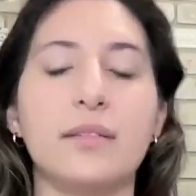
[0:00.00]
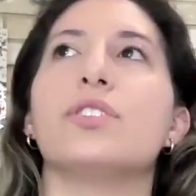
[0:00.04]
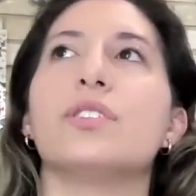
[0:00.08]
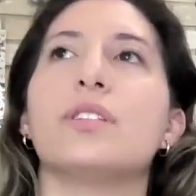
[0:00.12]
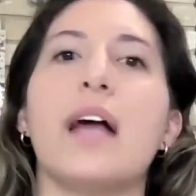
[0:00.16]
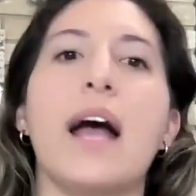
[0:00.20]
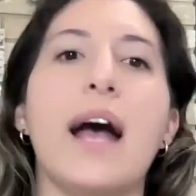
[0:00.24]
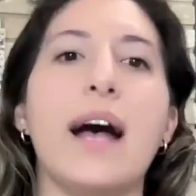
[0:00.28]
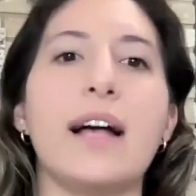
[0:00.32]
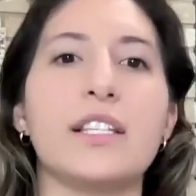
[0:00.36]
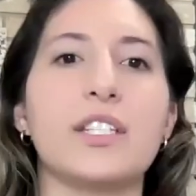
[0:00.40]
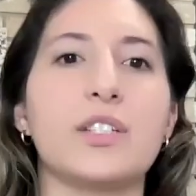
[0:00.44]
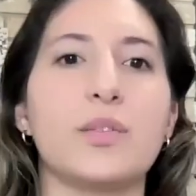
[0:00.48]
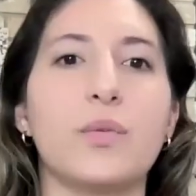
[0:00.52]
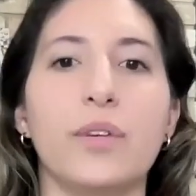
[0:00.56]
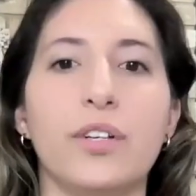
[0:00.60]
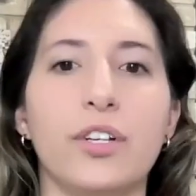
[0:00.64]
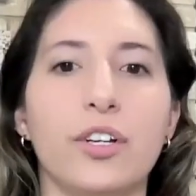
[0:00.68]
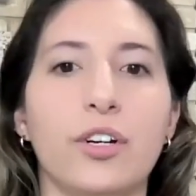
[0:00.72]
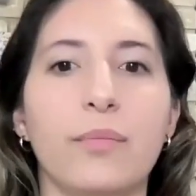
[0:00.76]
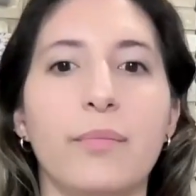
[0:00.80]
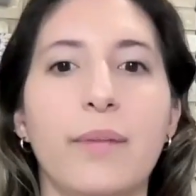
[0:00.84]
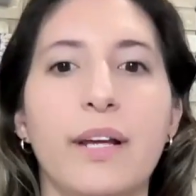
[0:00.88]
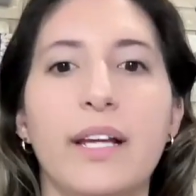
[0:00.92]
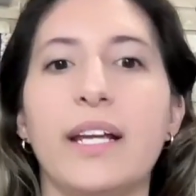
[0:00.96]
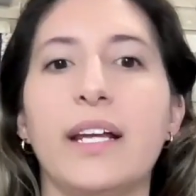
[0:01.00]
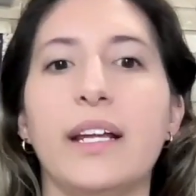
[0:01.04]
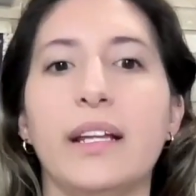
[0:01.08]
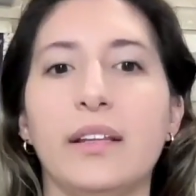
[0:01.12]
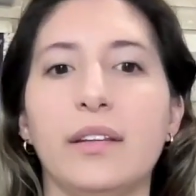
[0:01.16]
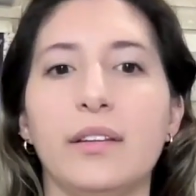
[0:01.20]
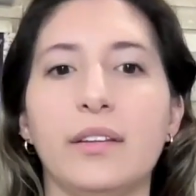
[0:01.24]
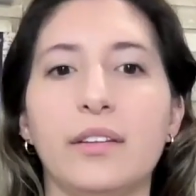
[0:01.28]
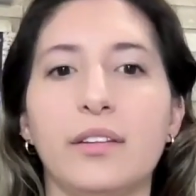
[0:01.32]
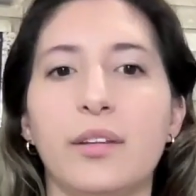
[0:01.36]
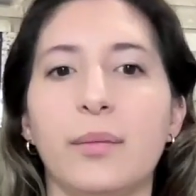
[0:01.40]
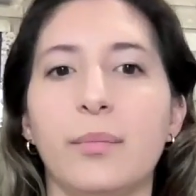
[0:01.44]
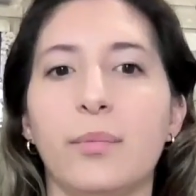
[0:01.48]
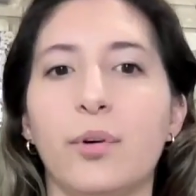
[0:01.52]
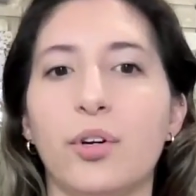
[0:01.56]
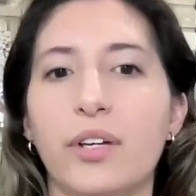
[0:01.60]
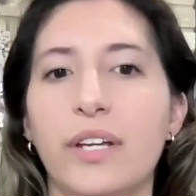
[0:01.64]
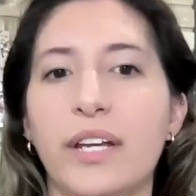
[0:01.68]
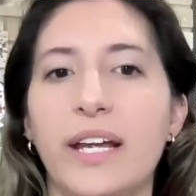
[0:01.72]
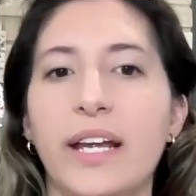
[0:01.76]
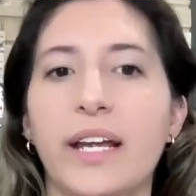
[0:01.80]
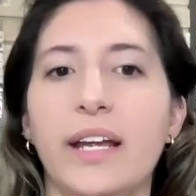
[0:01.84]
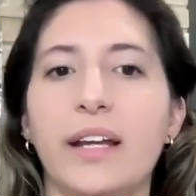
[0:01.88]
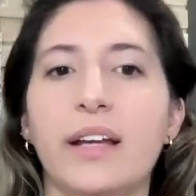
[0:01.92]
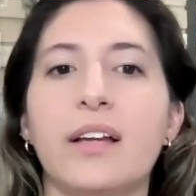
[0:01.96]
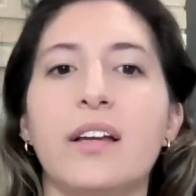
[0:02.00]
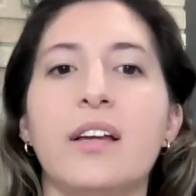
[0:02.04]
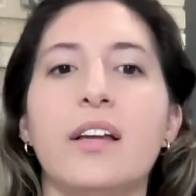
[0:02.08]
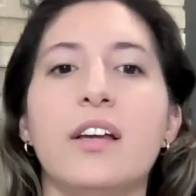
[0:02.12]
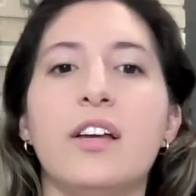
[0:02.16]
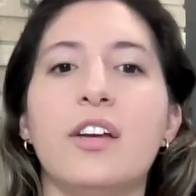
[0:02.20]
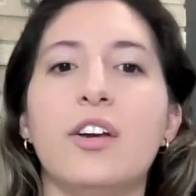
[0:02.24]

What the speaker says: Just ask when you're making the booking.